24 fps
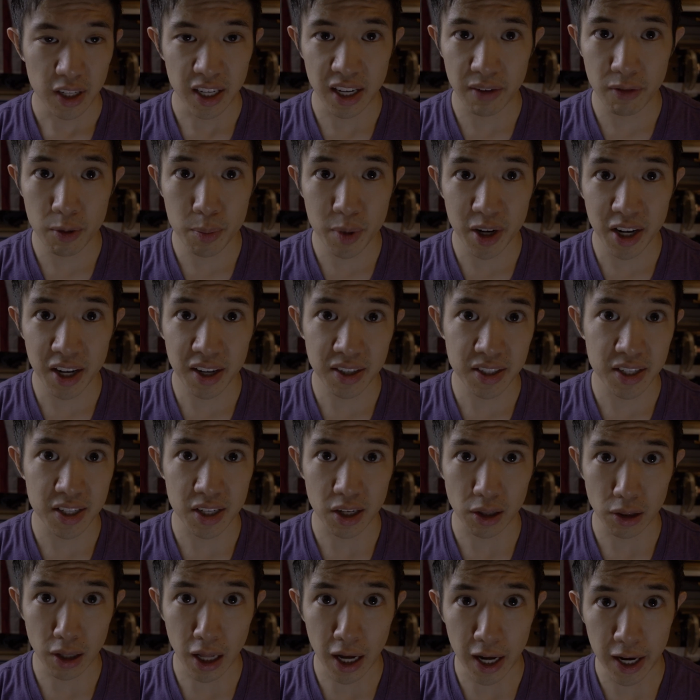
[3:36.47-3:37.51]
Like everybody else is
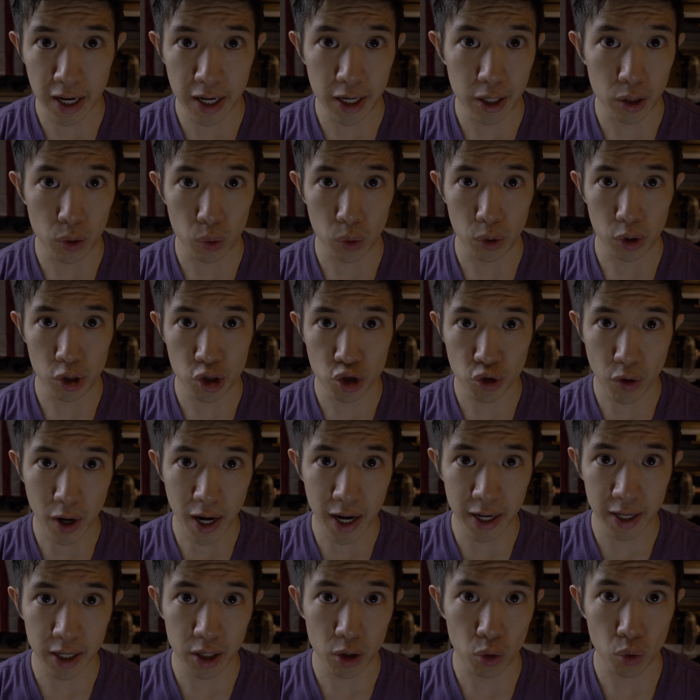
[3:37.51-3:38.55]
a lion or a
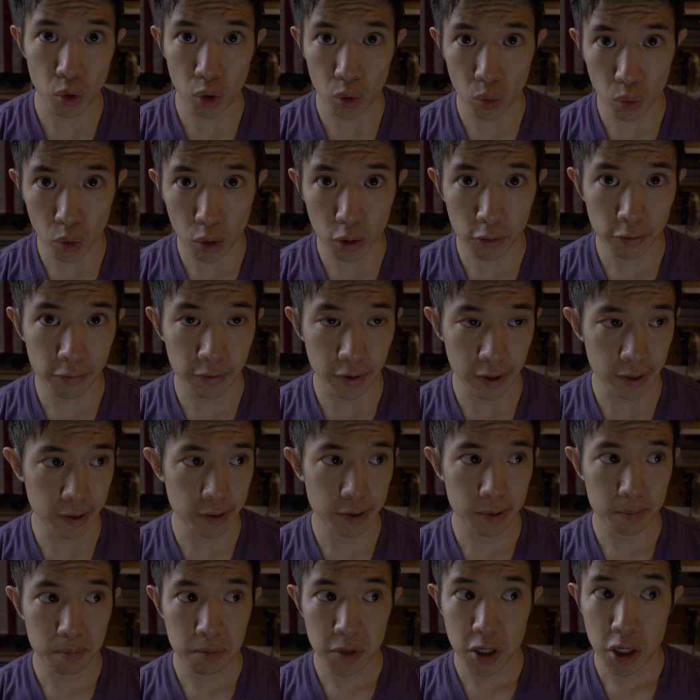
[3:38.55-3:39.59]
dragon or a wolf,
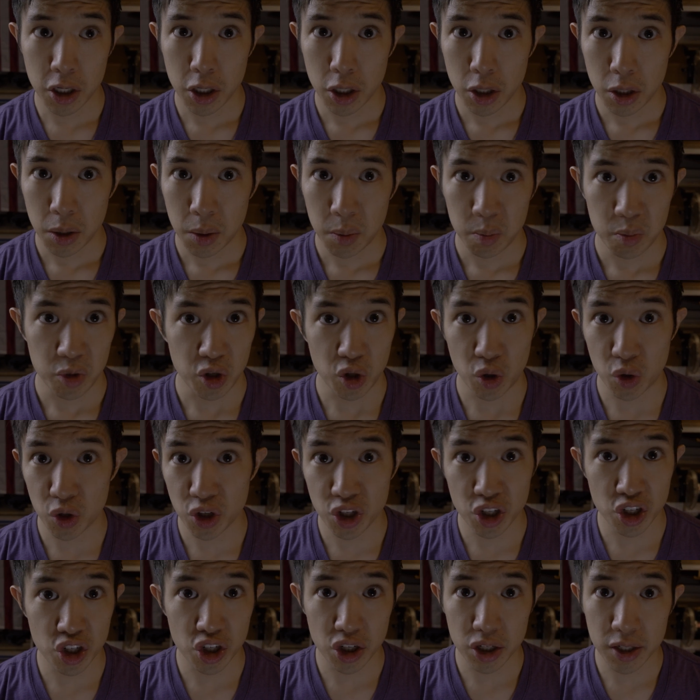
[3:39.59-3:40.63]
and yours
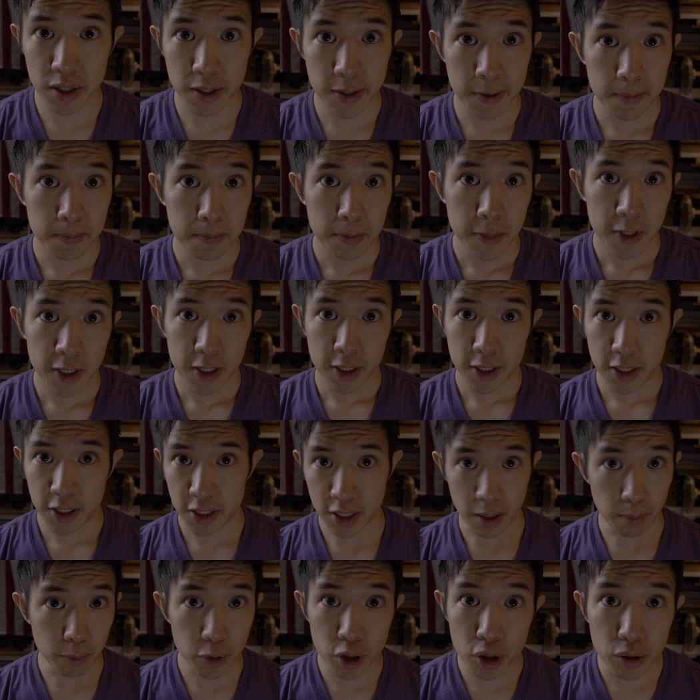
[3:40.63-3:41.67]
is just
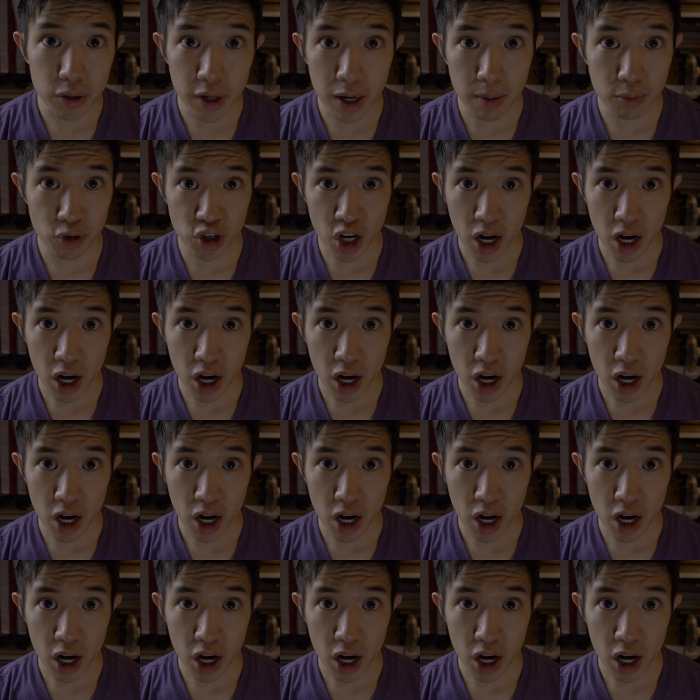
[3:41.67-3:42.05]
some dude named